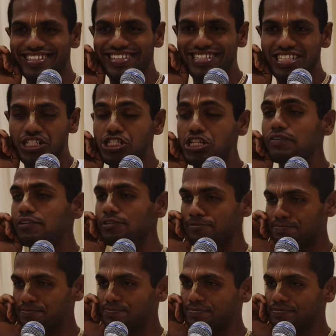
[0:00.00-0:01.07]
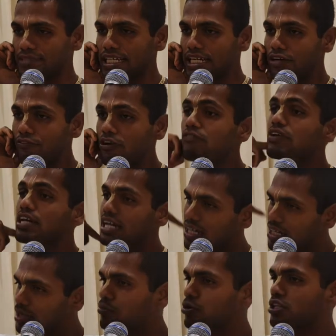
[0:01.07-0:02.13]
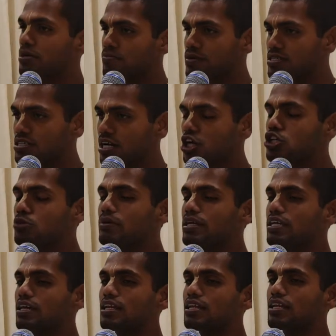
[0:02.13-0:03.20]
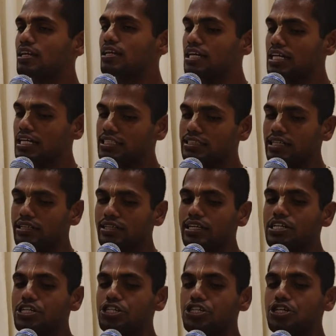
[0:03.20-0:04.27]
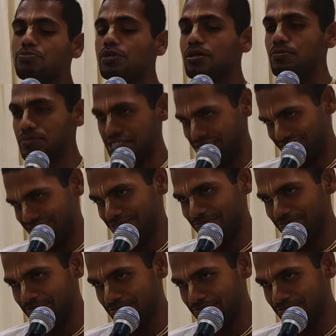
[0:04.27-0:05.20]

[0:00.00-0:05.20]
Shravanam. When we hear about that person, automatically that relationship comes.